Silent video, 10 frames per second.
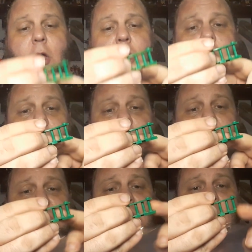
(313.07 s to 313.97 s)
go ahead and
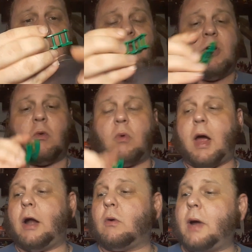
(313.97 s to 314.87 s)
just curve it
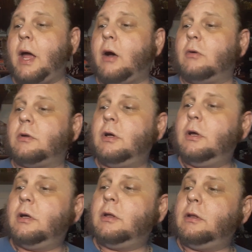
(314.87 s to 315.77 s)
right around.
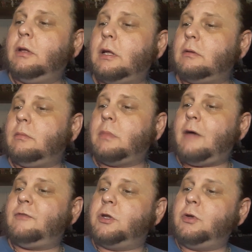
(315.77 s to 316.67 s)
I might
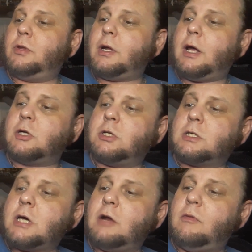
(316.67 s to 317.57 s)
have to do that, actually. That's
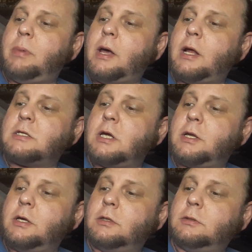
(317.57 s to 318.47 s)
kind of a badass
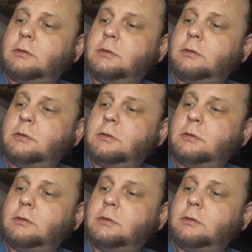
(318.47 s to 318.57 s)
idea.